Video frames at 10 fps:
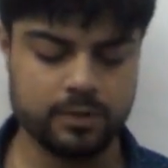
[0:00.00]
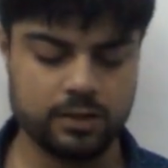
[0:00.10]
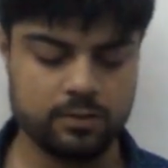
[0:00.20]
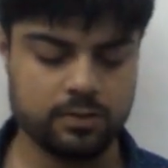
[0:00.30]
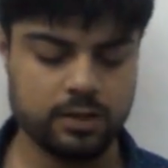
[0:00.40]

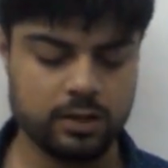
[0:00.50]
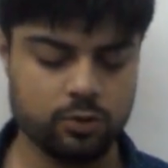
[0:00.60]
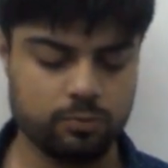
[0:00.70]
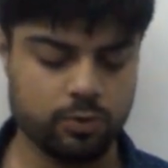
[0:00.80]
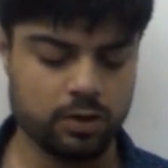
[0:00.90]
it's a really
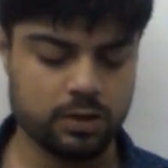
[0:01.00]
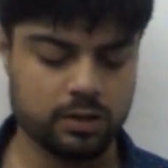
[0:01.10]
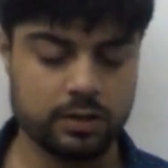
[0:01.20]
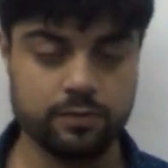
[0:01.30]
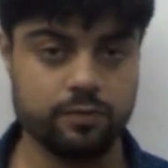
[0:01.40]
good
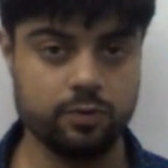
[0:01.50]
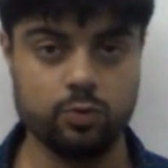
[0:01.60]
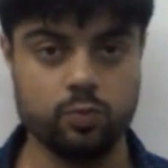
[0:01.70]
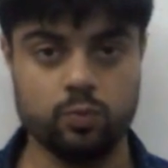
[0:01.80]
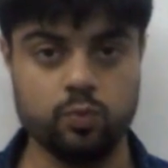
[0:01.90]
product if
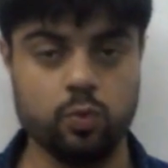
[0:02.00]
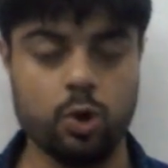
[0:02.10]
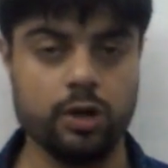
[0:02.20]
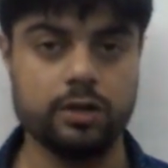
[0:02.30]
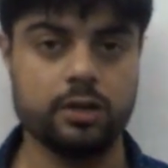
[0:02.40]
you
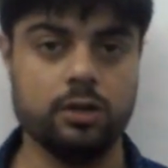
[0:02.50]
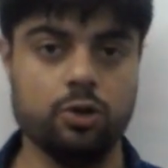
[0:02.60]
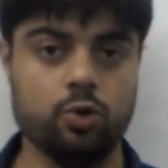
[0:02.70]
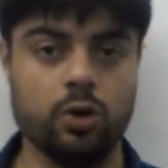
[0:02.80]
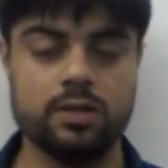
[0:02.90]
want
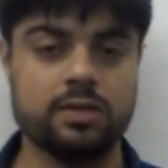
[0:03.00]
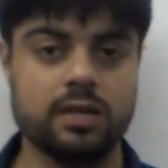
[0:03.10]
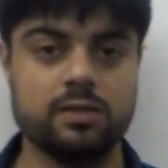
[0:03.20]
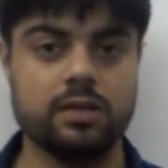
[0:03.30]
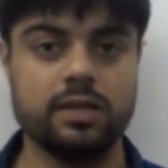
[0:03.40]
noise
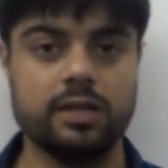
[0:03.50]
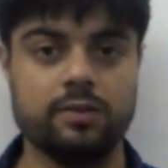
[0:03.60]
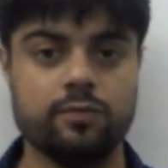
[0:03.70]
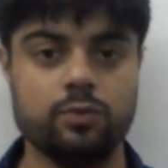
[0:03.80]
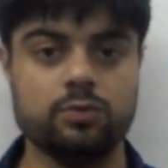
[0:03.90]
cancelling
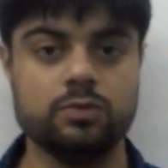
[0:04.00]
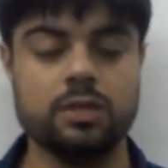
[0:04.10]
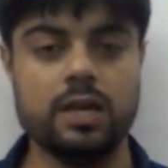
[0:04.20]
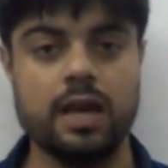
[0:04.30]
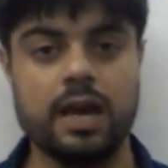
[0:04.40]
headphones.
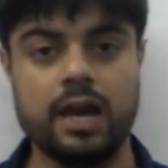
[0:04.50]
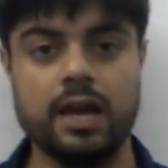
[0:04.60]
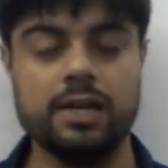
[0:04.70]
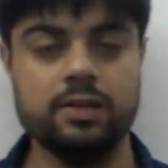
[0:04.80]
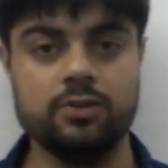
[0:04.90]

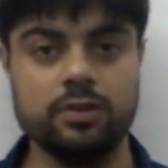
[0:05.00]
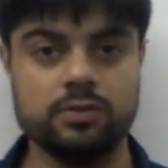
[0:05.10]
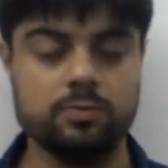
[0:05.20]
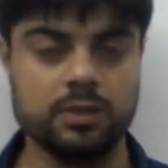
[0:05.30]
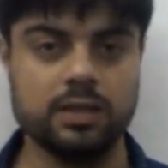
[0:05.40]
And
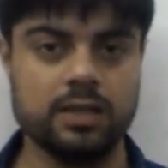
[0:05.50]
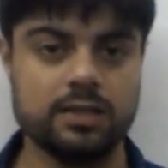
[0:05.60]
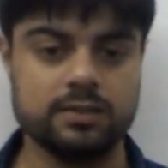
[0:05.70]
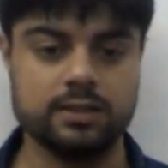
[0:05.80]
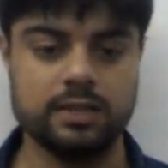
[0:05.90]
trust me
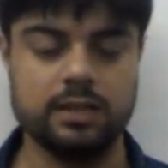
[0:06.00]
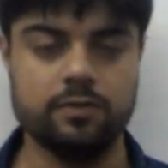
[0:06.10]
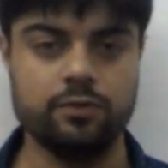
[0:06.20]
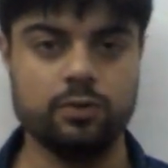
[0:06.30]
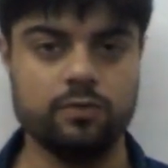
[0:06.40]
guys,
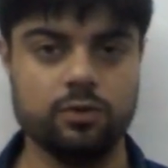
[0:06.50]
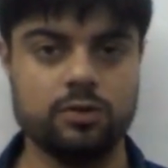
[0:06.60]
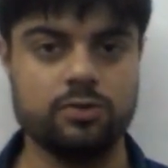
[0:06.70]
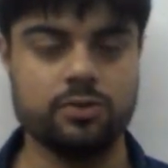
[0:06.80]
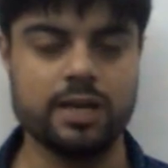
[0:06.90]
if you have not
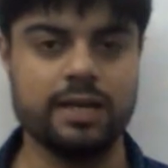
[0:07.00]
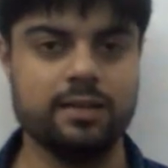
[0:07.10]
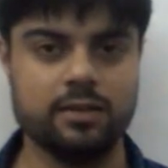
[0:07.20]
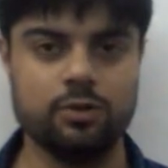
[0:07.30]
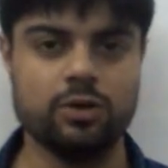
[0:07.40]
tried
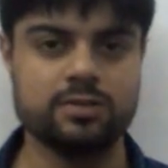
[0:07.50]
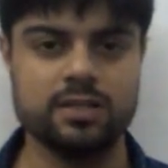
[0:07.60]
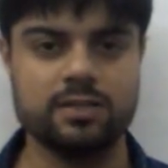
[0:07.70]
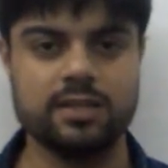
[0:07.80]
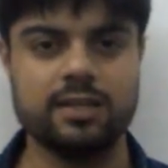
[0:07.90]
noise cancelling